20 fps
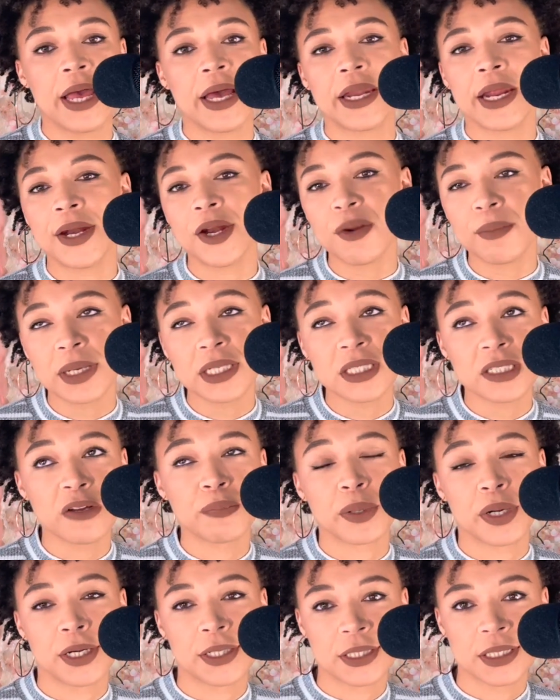And I know
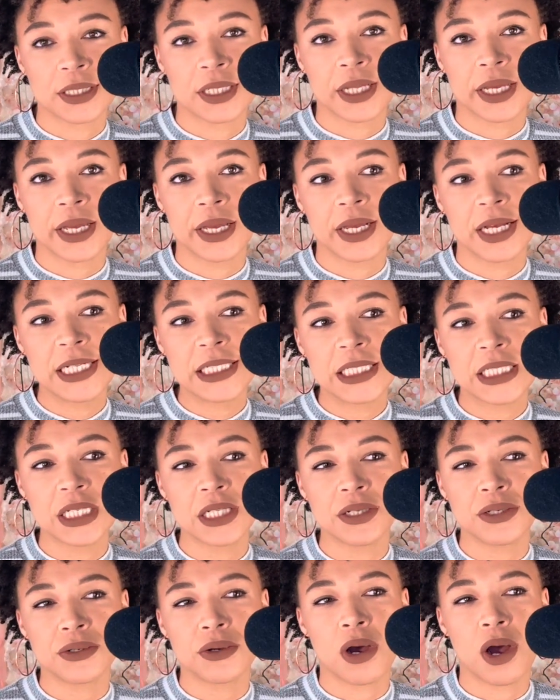myself personally, it's a
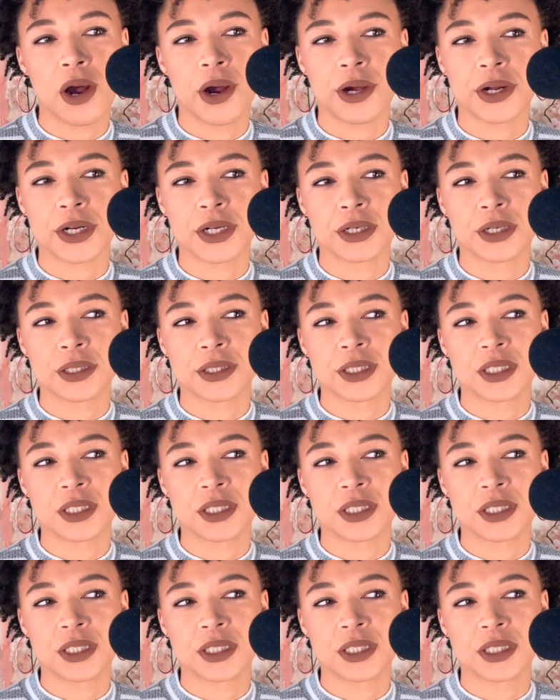little harder